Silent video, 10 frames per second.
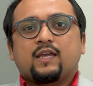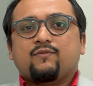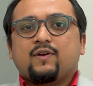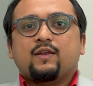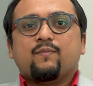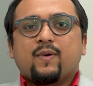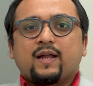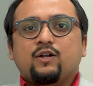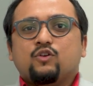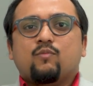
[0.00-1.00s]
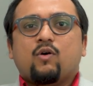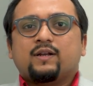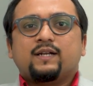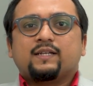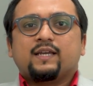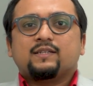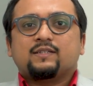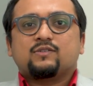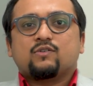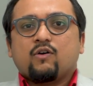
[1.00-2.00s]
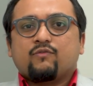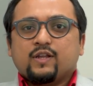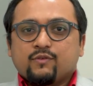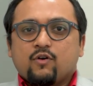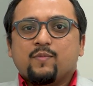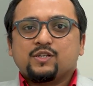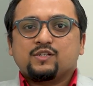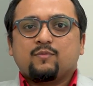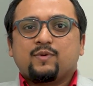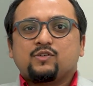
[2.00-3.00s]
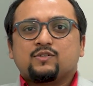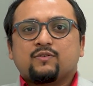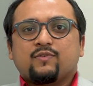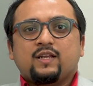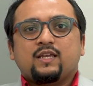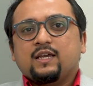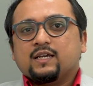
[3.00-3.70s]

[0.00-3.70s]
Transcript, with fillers: In very mild to moderate cases of deformational plagiocephaly,